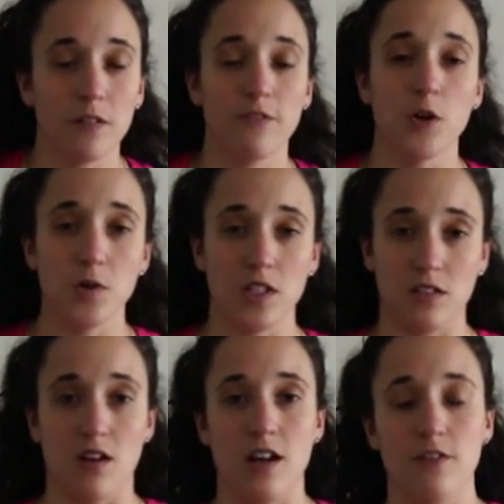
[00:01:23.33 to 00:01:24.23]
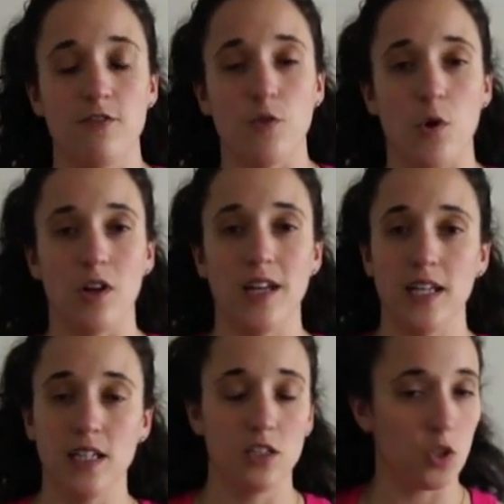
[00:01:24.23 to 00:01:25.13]
to focus on for
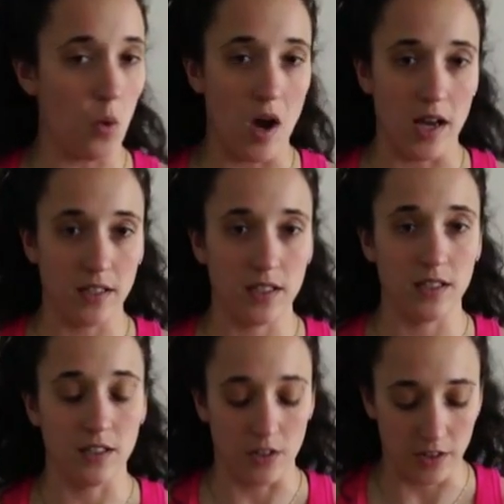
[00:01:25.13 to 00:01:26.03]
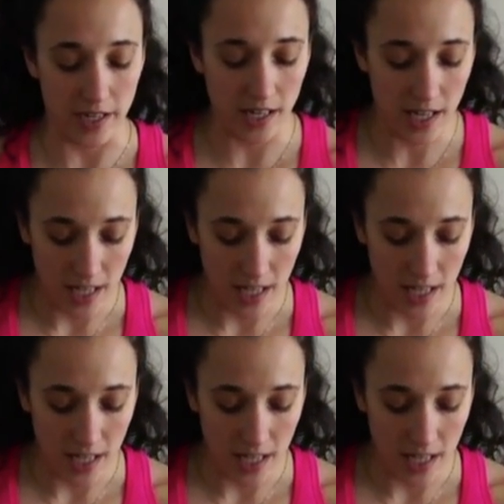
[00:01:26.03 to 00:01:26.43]
any squat, all right,